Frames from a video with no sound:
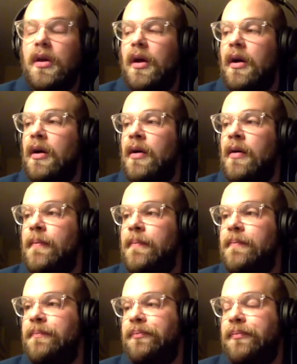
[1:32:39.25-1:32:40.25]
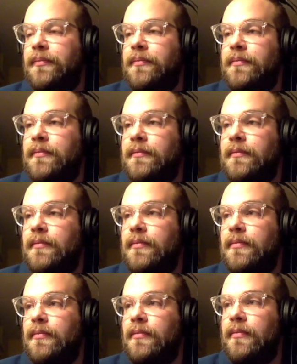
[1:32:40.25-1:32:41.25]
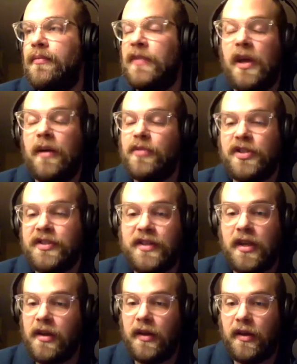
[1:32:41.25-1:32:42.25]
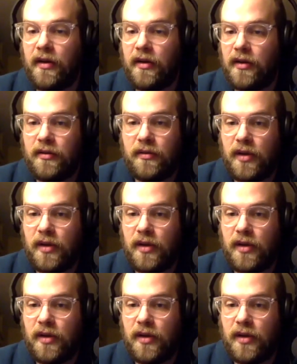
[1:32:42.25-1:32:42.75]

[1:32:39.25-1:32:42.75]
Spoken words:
that I'm just sitting on,